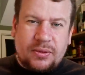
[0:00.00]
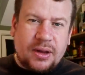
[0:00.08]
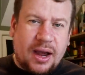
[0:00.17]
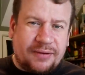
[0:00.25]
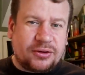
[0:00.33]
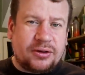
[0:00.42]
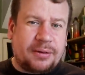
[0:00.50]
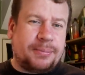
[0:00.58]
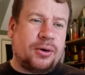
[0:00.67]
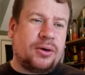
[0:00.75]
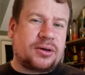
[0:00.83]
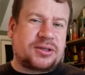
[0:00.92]
I've done the
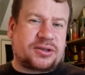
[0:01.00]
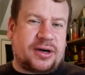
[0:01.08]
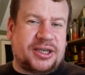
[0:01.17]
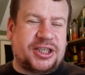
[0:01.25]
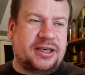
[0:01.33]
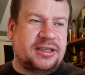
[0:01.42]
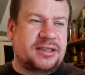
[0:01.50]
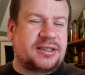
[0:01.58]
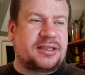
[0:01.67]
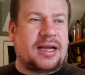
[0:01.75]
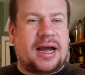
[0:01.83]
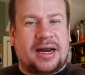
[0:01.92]
pork
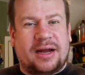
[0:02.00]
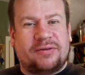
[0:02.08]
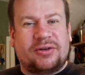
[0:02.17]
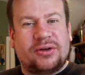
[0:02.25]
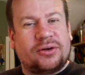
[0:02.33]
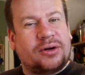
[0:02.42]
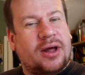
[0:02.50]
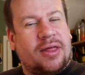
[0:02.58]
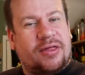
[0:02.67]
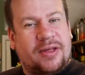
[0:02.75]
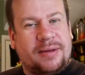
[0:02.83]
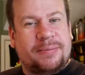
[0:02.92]
scratchings and I've
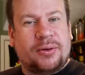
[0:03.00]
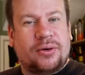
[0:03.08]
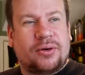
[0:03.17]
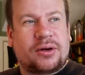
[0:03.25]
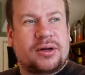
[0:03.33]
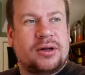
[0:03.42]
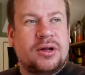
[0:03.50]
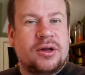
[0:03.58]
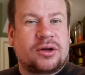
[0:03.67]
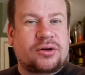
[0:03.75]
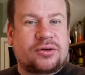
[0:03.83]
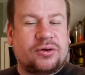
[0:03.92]
done the pork
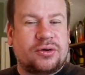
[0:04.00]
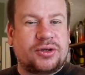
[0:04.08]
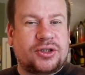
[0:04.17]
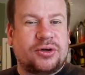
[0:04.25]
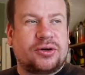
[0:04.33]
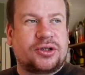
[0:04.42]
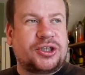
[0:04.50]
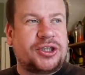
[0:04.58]
crunch or